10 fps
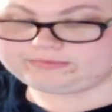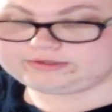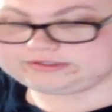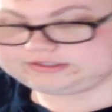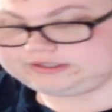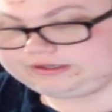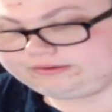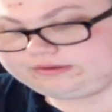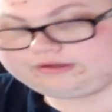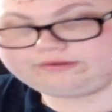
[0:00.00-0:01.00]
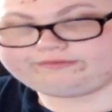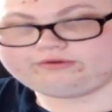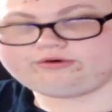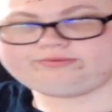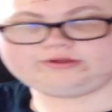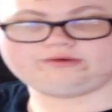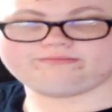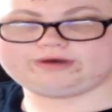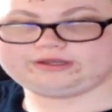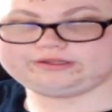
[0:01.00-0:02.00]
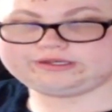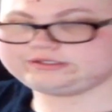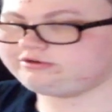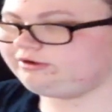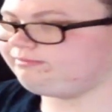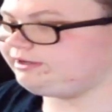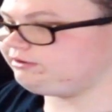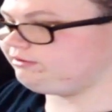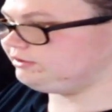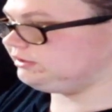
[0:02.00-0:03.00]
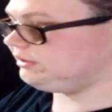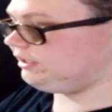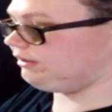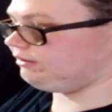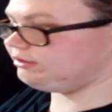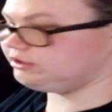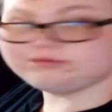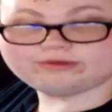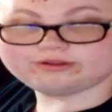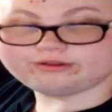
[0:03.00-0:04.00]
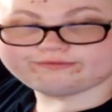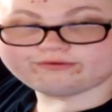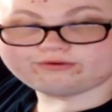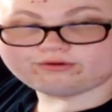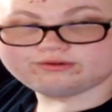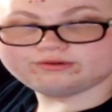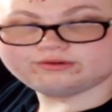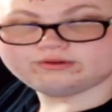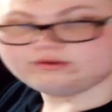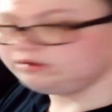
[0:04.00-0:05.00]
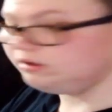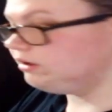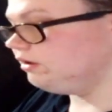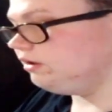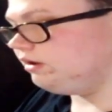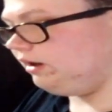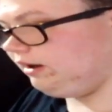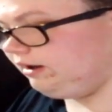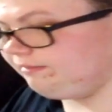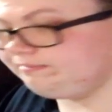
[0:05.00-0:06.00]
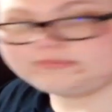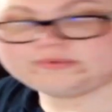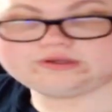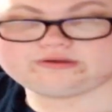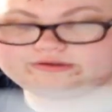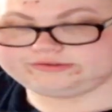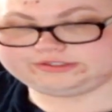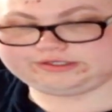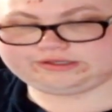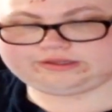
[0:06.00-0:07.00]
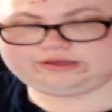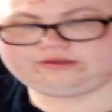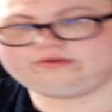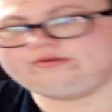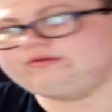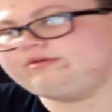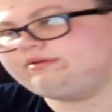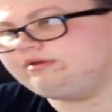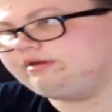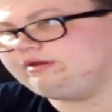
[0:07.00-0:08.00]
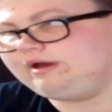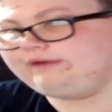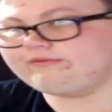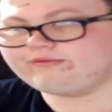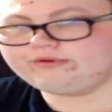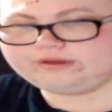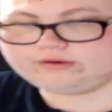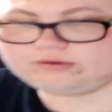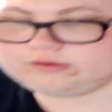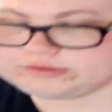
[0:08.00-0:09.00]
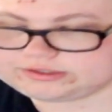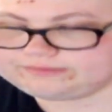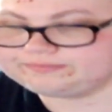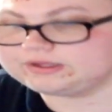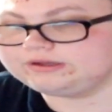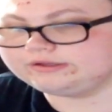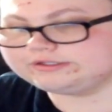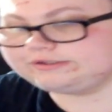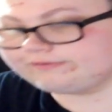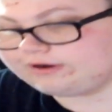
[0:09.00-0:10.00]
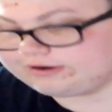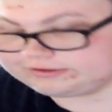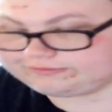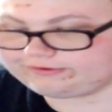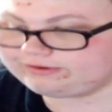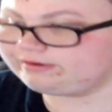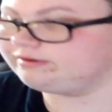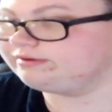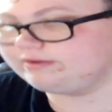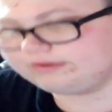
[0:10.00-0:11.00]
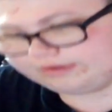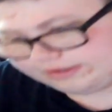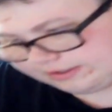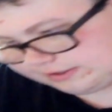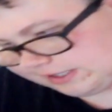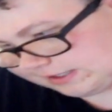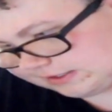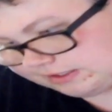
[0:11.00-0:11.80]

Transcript: Let's see, and then if you open up my next trade binder, which is like legitimately full, you see that I have a really old list of cards for decks